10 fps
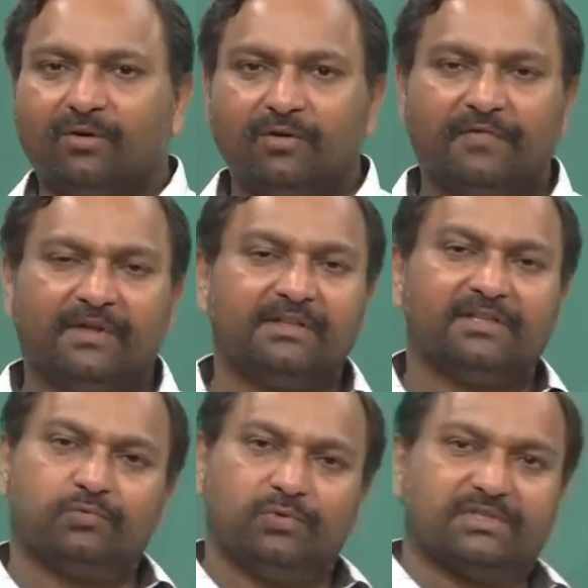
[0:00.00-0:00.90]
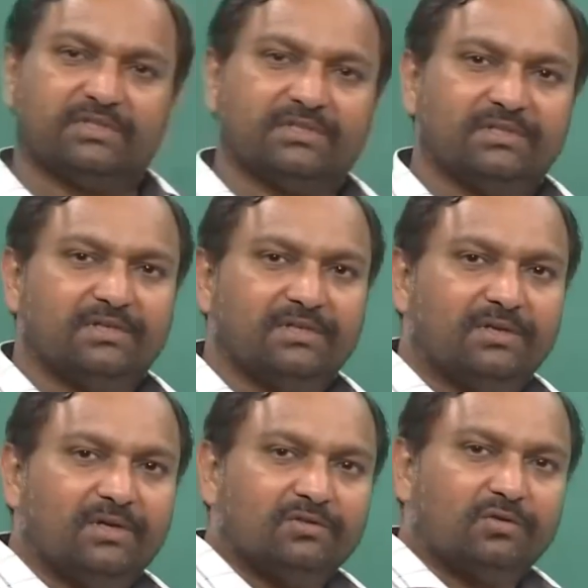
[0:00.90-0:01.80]
configuring the switch.
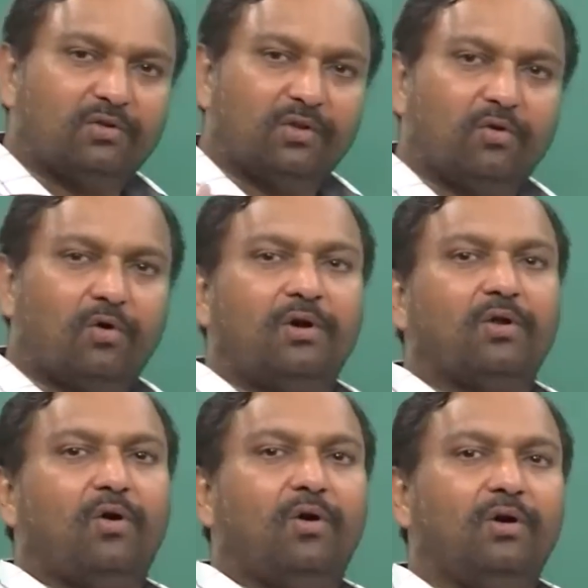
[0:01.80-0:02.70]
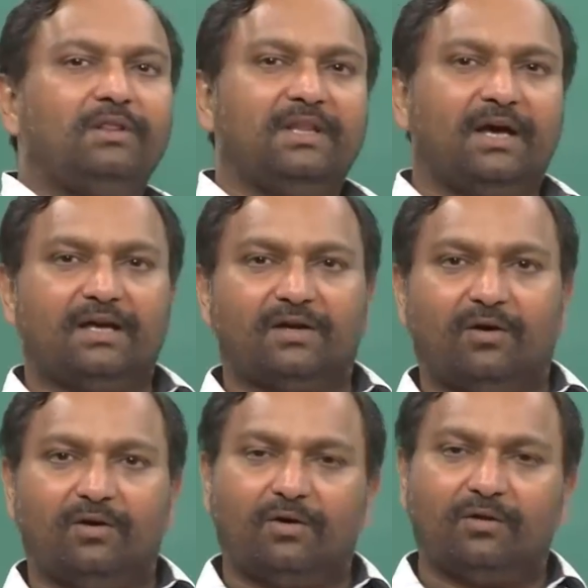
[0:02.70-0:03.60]
So, the load
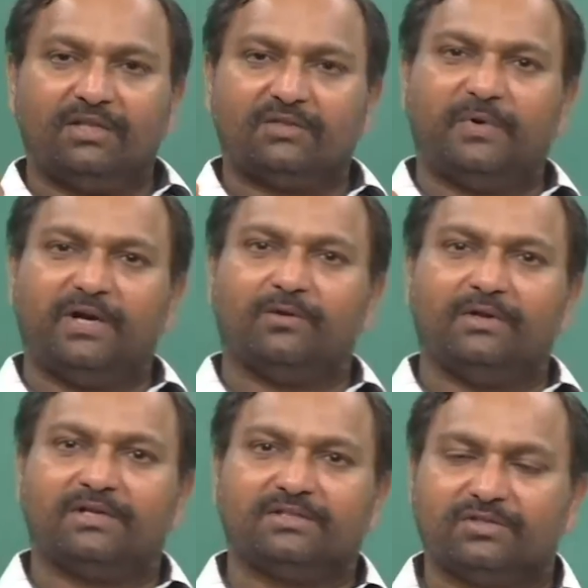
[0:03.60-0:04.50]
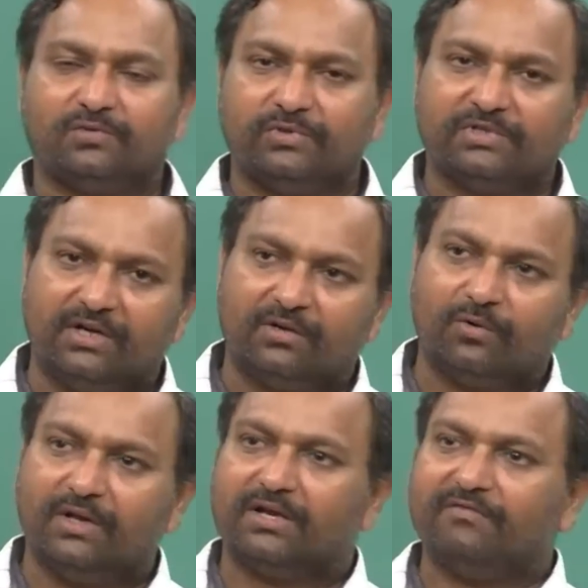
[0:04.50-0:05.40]
on this particular switch
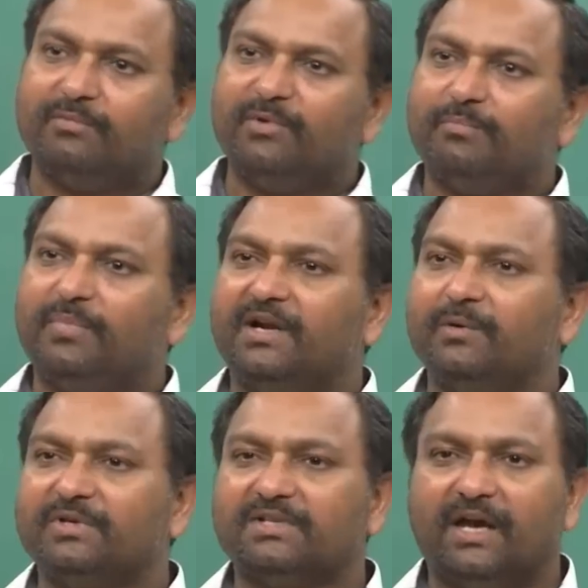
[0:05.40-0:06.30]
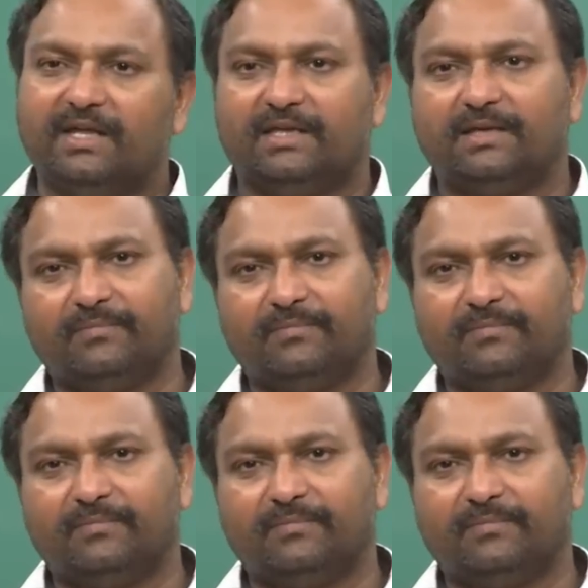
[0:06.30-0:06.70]
controller will be pretty much high.